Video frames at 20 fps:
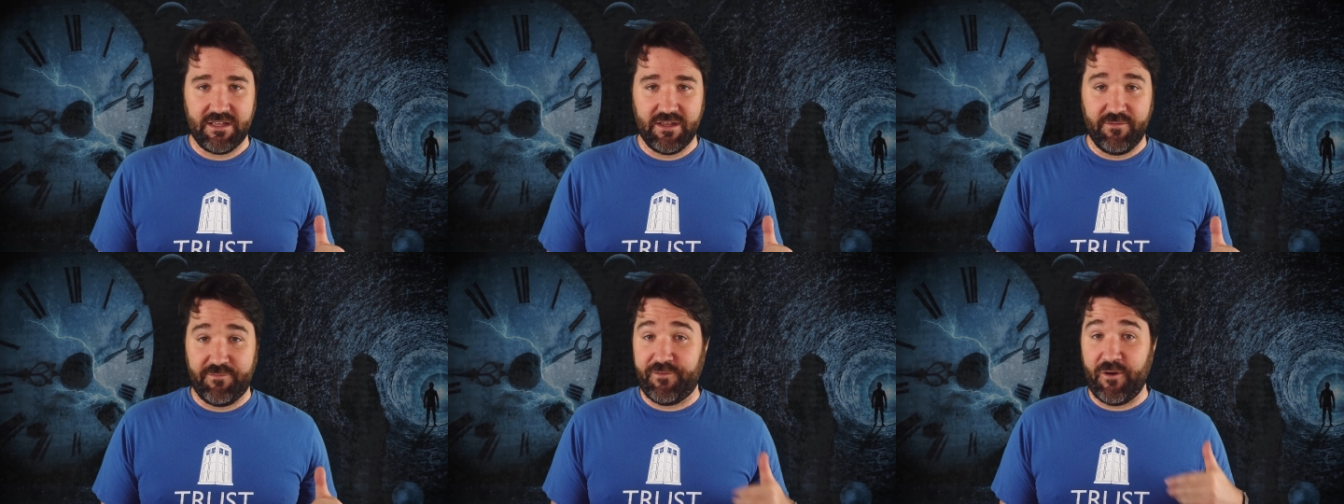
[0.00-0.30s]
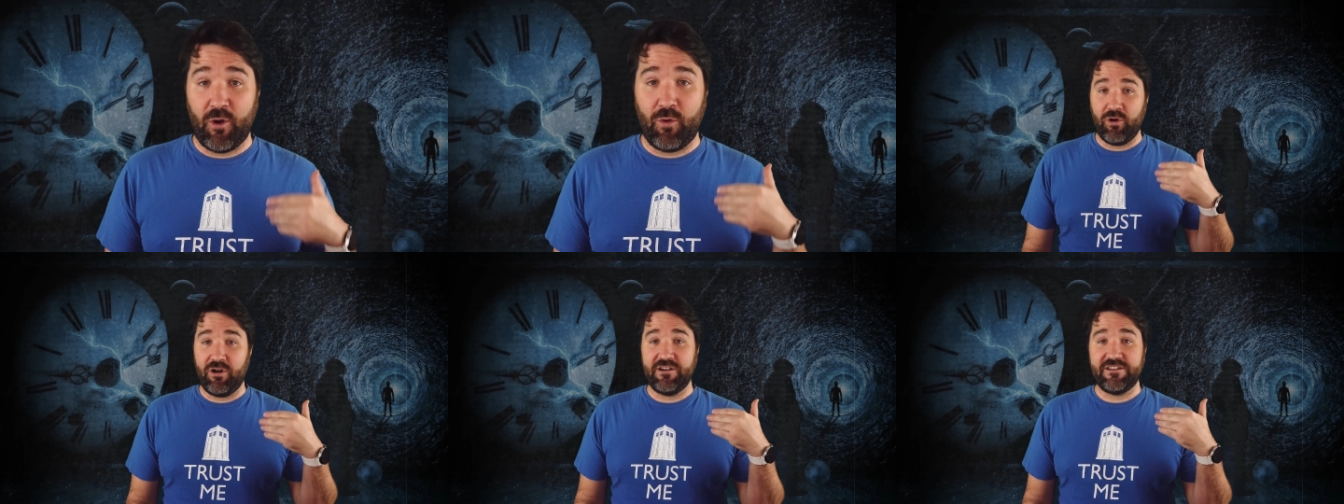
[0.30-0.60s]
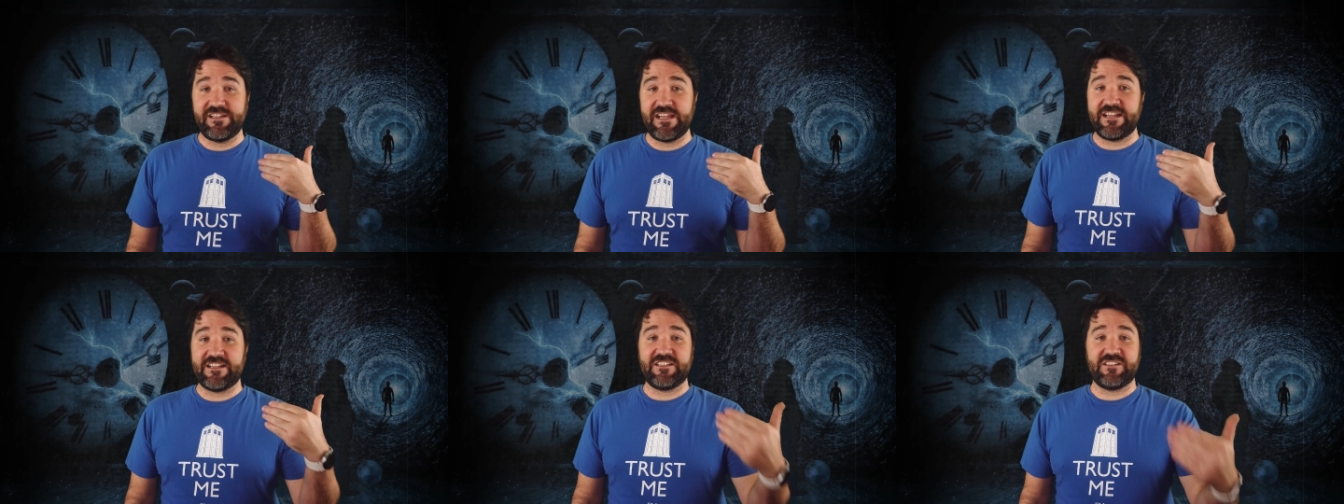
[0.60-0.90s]

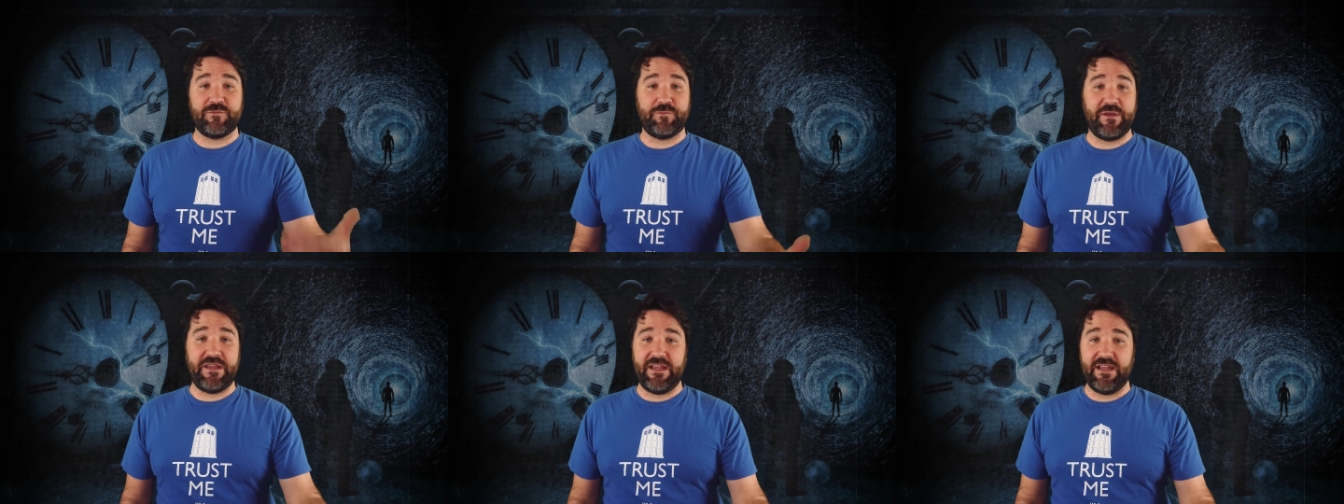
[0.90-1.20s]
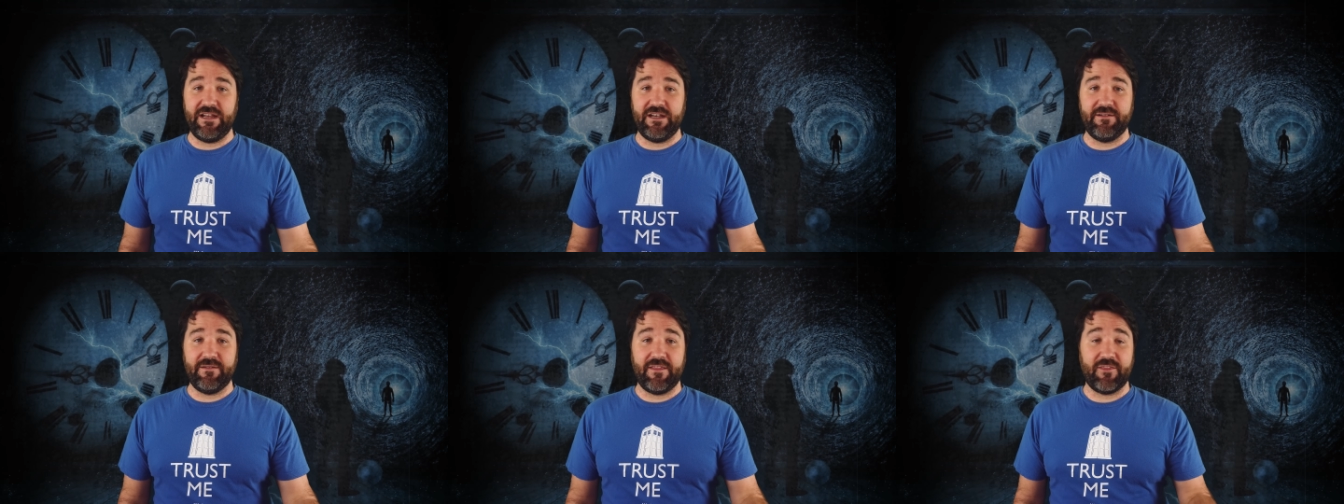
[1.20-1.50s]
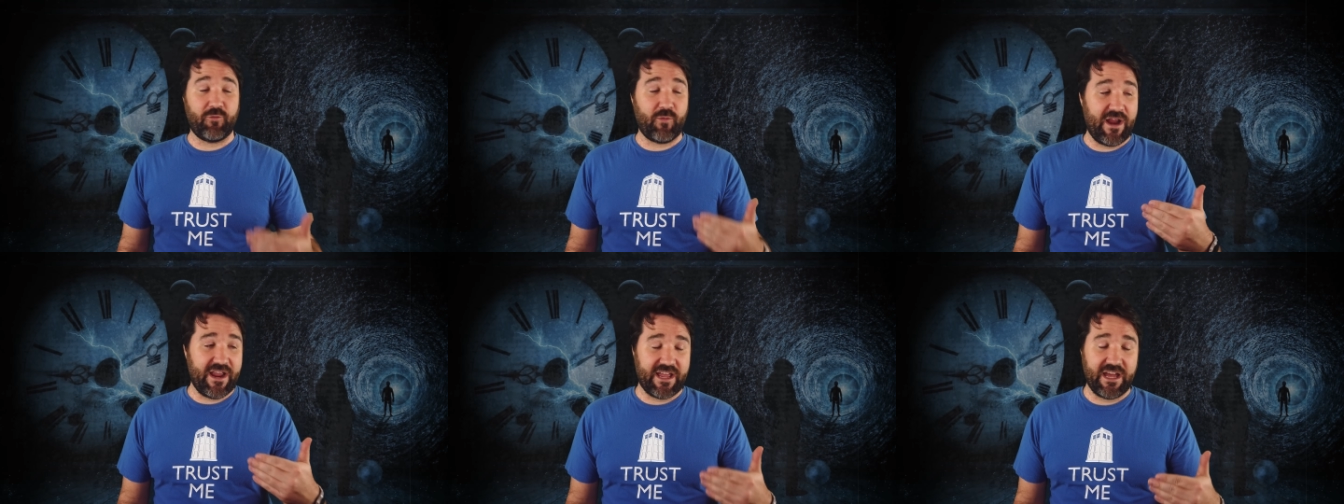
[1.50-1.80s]
Forward takes speed and
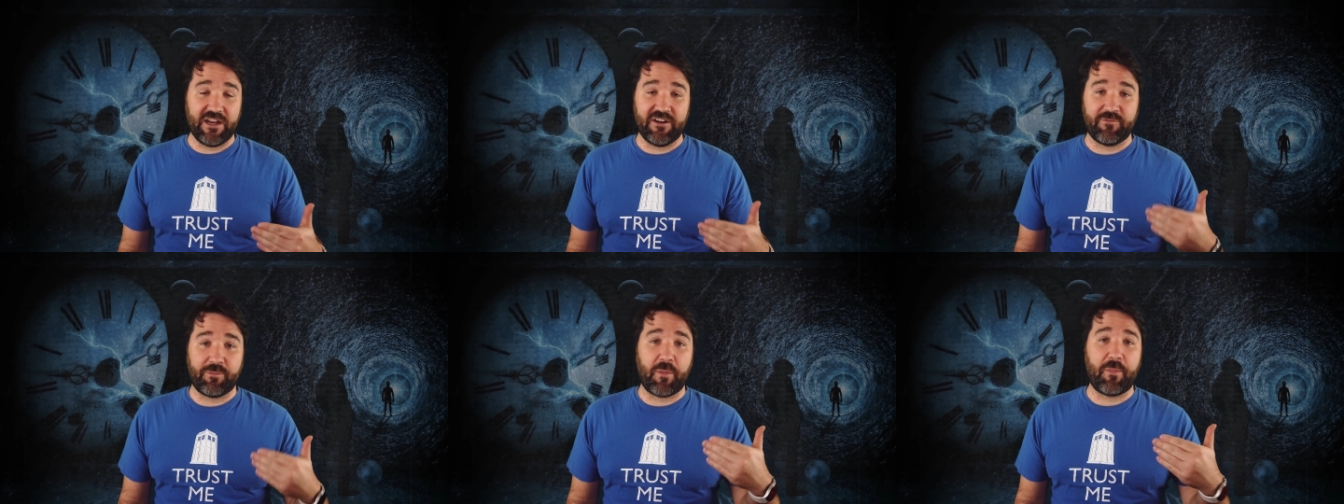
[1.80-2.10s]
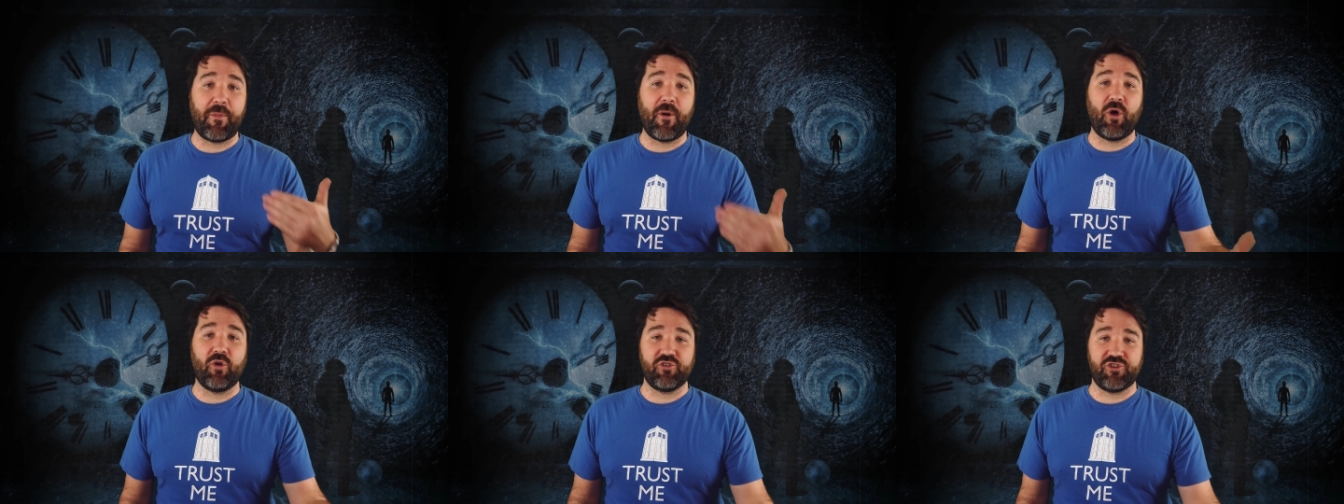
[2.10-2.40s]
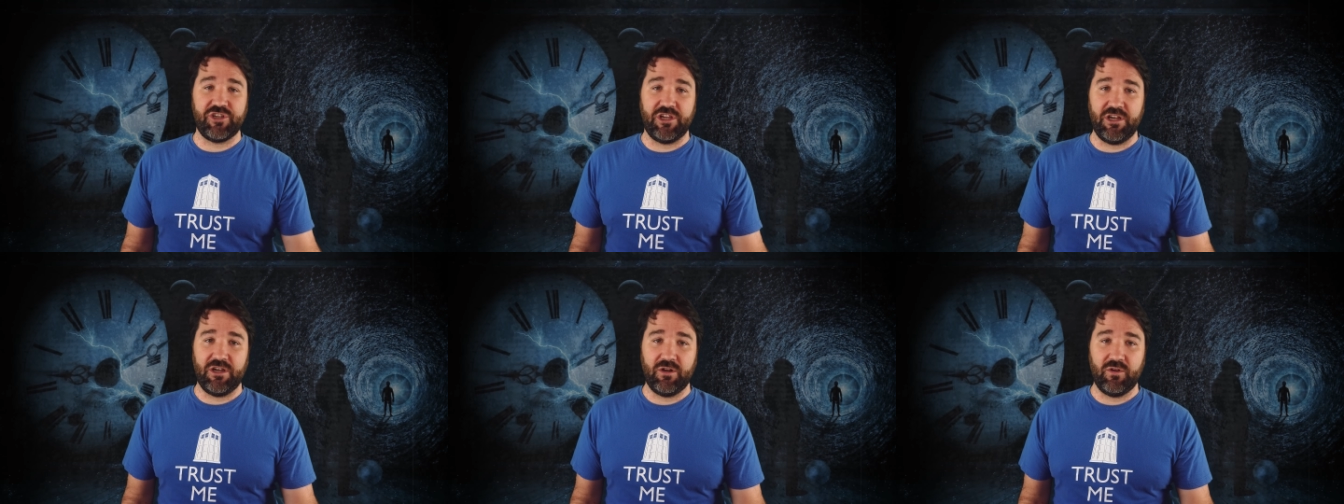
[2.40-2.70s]
the right kind of
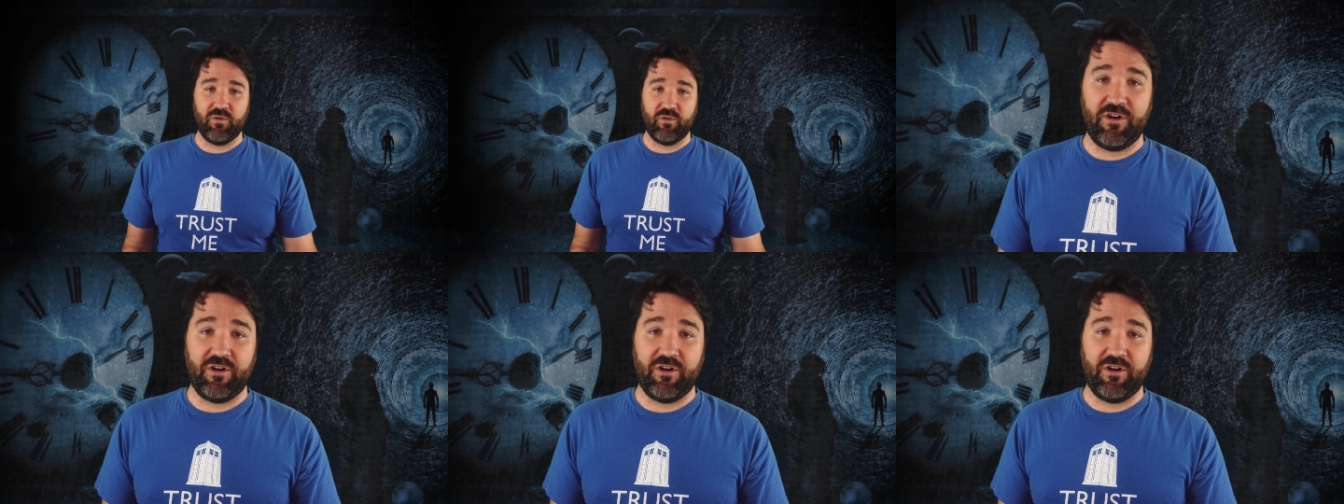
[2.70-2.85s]
propulsion,